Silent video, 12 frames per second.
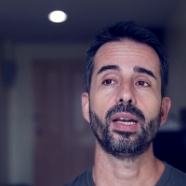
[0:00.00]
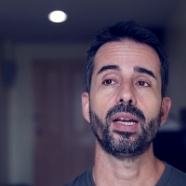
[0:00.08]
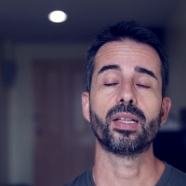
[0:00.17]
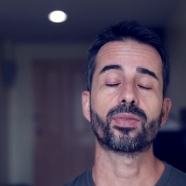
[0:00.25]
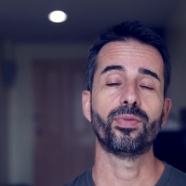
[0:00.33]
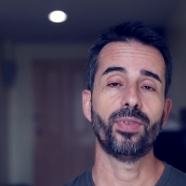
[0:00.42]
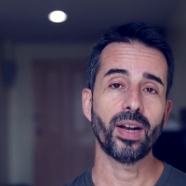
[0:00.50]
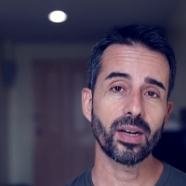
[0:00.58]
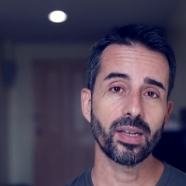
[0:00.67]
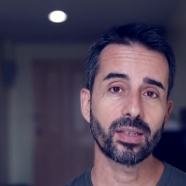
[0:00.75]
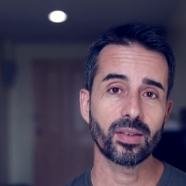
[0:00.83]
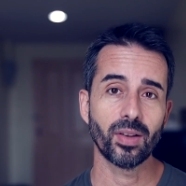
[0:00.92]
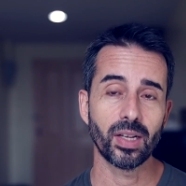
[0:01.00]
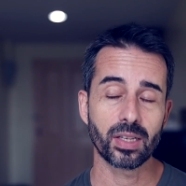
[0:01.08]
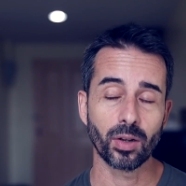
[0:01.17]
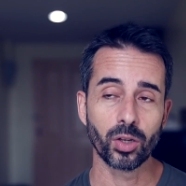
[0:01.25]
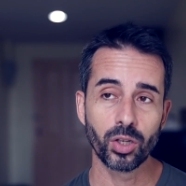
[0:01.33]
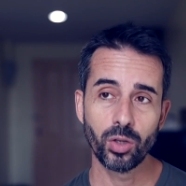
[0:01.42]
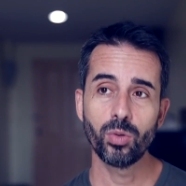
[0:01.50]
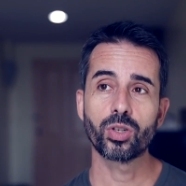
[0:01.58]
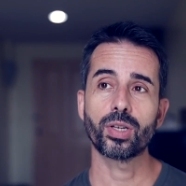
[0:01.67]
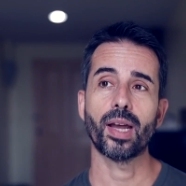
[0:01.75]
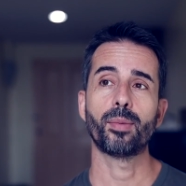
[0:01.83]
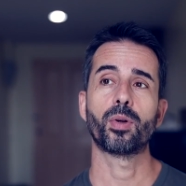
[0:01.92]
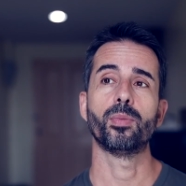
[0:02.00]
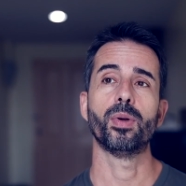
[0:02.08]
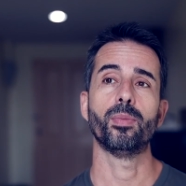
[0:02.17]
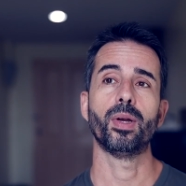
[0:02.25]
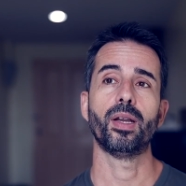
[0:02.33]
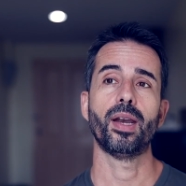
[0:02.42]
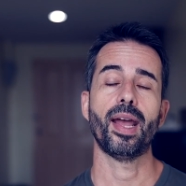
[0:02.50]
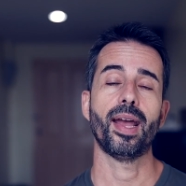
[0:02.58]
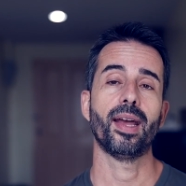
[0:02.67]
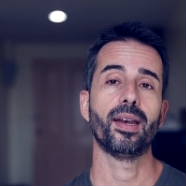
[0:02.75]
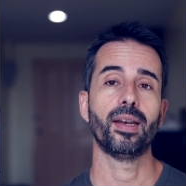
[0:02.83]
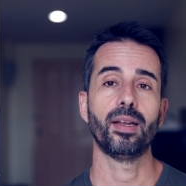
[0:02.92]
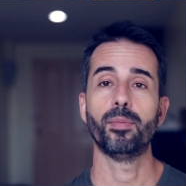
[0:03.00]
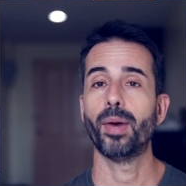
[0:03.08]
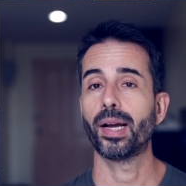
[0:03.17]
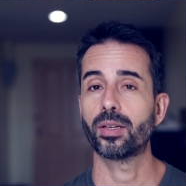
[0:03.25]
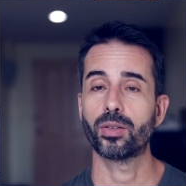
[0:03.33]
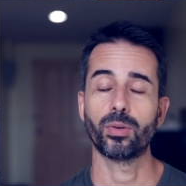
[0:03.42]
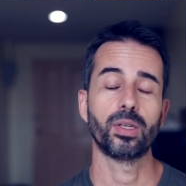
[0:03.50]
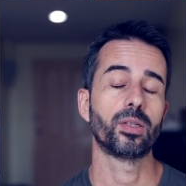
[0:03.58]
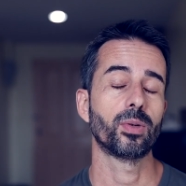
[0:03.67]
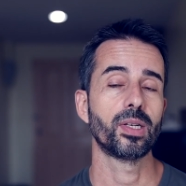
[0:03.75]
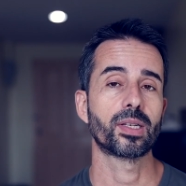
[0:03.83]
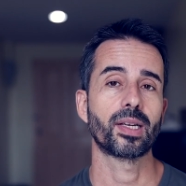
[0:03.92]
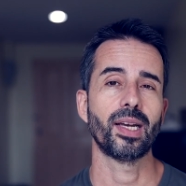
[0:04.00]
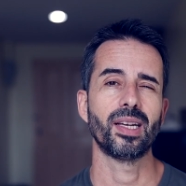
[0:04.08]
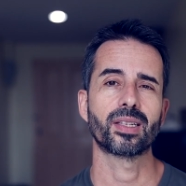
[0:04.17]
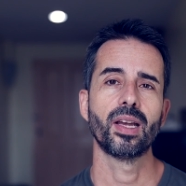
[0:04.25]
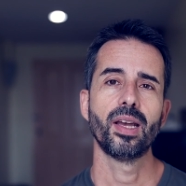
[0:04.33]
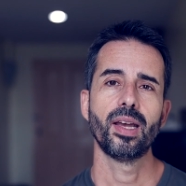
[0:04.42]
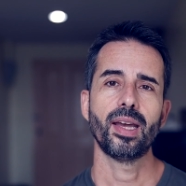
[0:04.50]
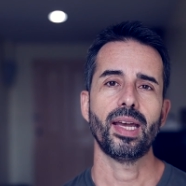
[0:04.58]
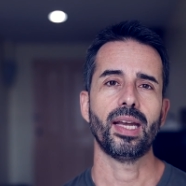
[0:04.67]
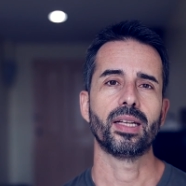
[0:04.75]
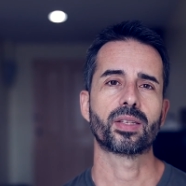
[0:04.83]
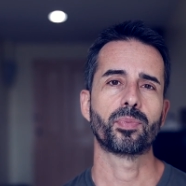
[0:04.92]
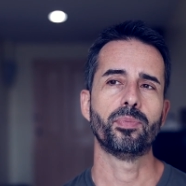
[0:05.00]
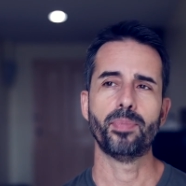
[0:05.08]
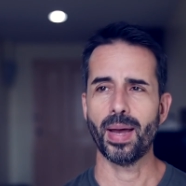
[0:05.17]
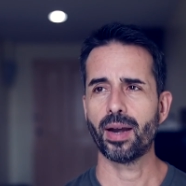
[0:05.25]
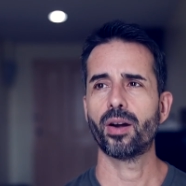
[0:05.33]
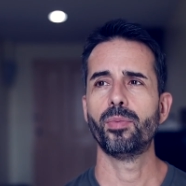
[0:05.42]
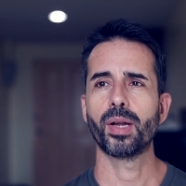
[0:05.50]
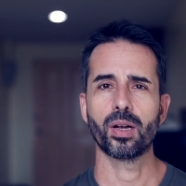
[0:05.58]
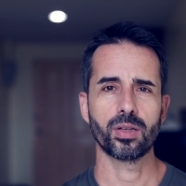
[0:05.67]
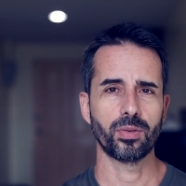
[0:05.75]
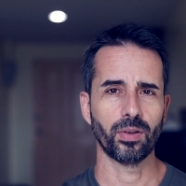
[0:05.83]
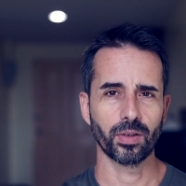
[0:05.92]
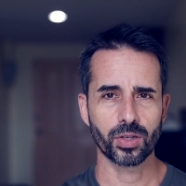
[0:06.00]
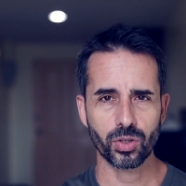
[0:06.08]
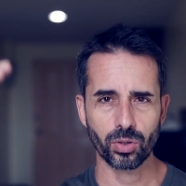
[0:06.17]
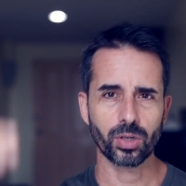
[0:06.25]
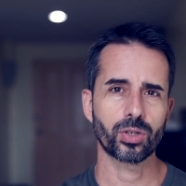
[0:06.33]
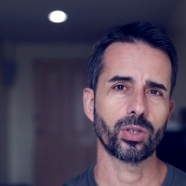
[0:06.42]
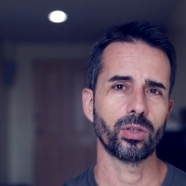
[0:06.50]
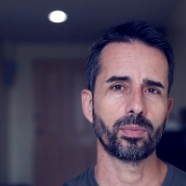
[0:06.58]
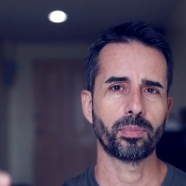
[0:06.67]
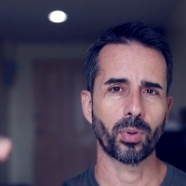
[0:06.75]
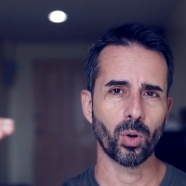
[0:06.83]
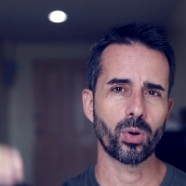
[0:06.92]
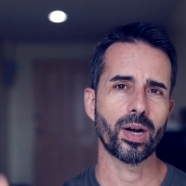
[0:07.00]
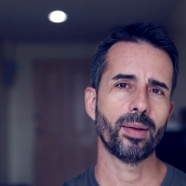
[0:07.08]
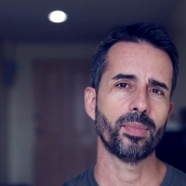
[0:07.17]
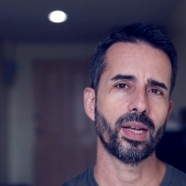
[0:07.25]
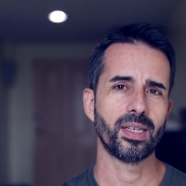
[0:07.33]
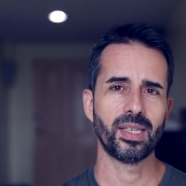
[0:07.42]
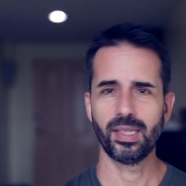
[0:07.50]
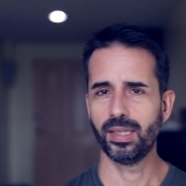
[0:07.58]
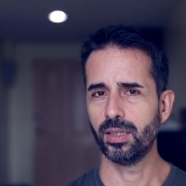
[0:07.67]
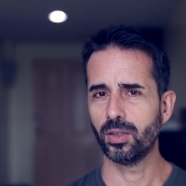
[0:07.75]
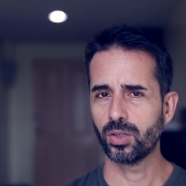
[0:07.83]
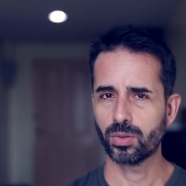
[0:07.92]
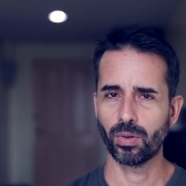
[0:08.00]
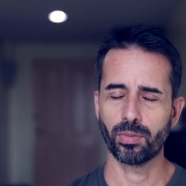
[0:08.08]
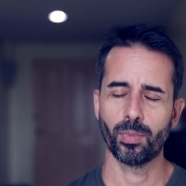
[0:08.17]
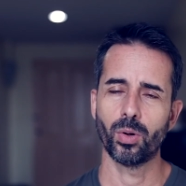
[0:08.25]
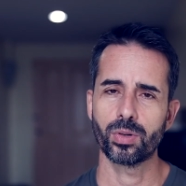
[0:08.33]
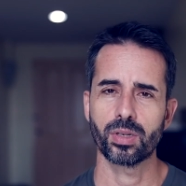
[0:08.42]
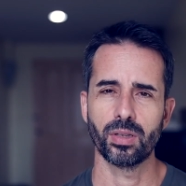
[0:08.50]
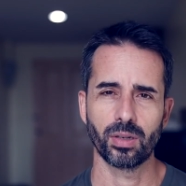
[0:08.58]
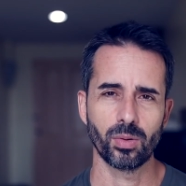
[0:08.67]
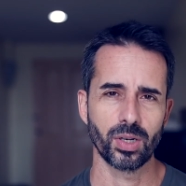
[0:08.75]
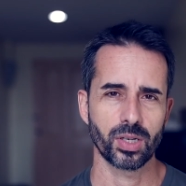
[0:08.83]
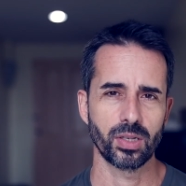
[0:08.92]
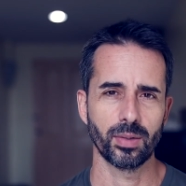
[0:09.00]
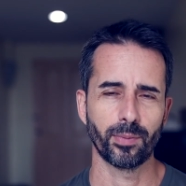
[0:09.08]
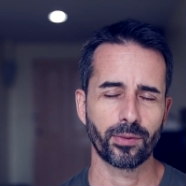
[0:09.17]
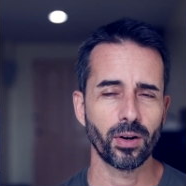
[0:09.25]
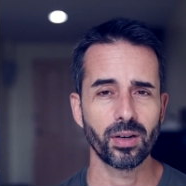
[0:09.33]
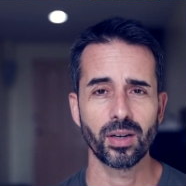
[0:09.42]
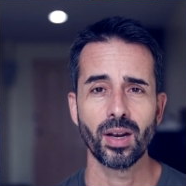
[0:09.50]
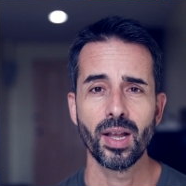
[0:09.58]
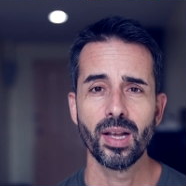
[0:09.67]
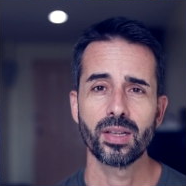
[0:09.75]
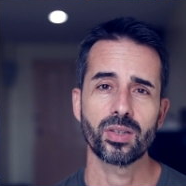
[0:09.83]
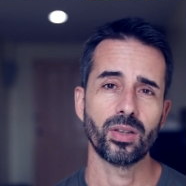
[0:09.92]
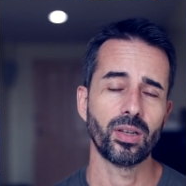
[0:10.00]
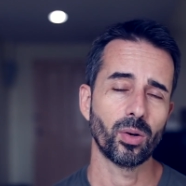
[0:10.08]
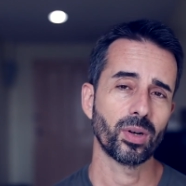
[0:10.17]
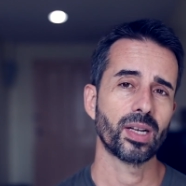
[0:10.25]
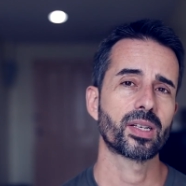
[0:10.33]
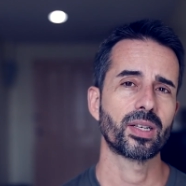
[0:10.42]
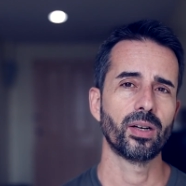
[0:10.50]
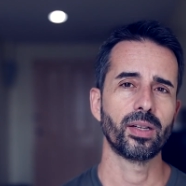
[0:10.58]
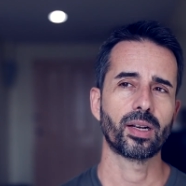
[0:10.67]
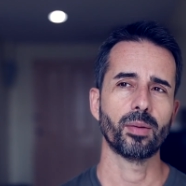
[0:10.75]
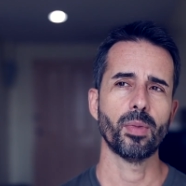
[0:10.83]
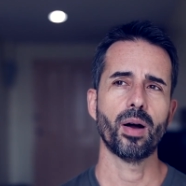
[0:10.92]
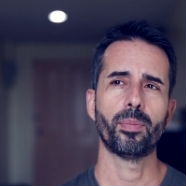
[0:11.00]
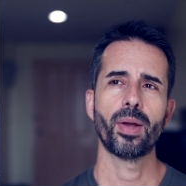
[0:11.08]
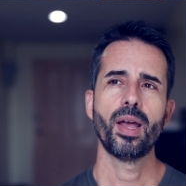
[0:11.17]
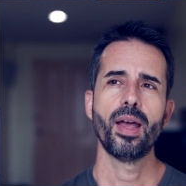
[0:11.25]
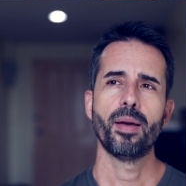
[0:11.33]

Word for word: a huge time commitment, and in Back to 2020's case, it's better because we have a structured program that deals with most of the questions up front, so they don't necessarily come up.